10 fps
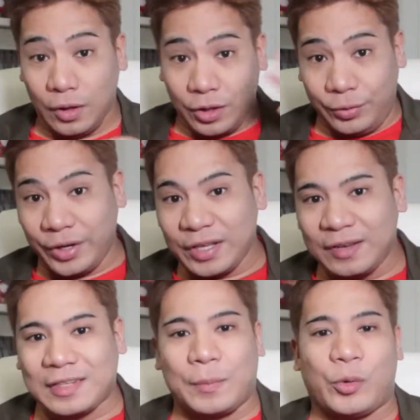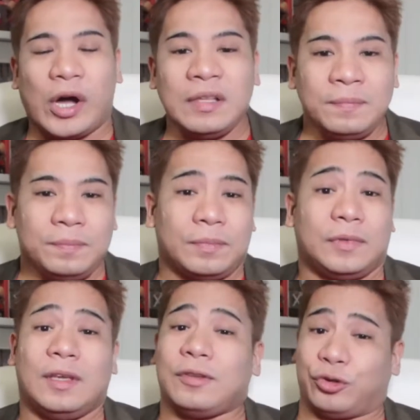Greetings everyone,
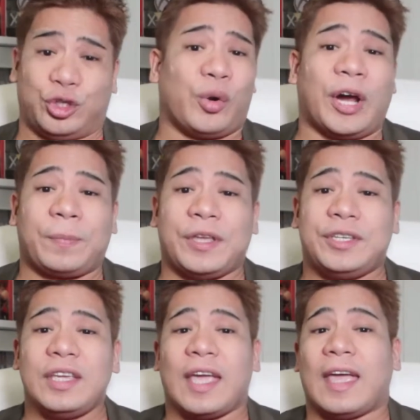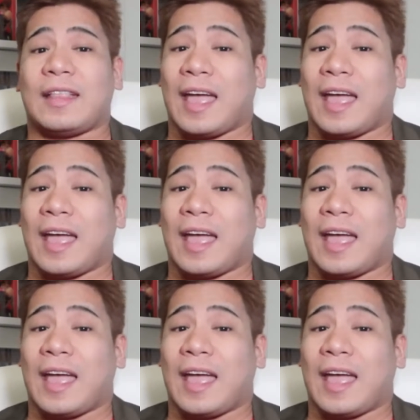this is Jho R P G and